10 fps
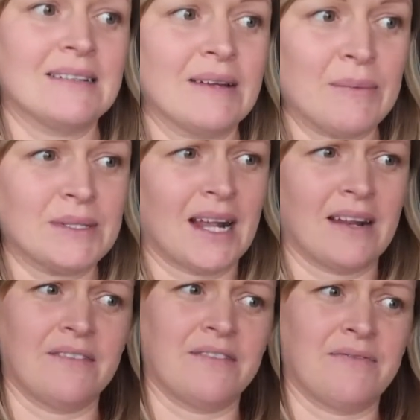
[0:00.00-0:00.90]
it was
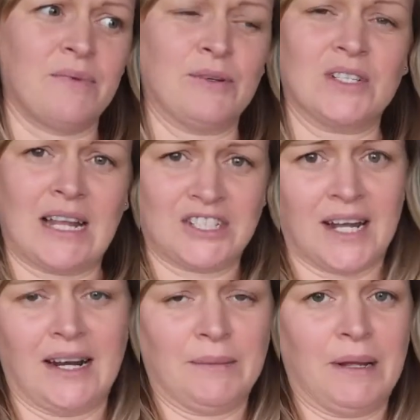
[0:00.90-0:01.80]
kind of, we were just
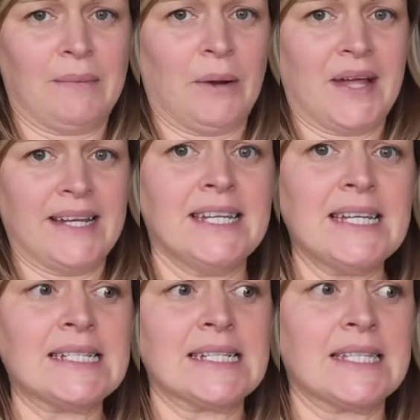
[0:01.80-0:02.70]
chatting a little bit about their
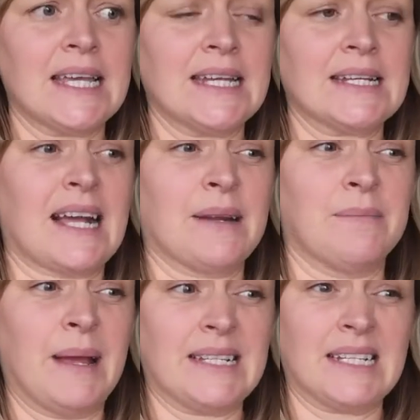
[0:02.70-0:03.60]
needs and things,
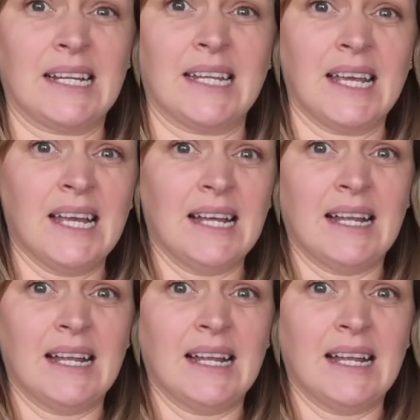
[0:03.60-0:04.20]
and basically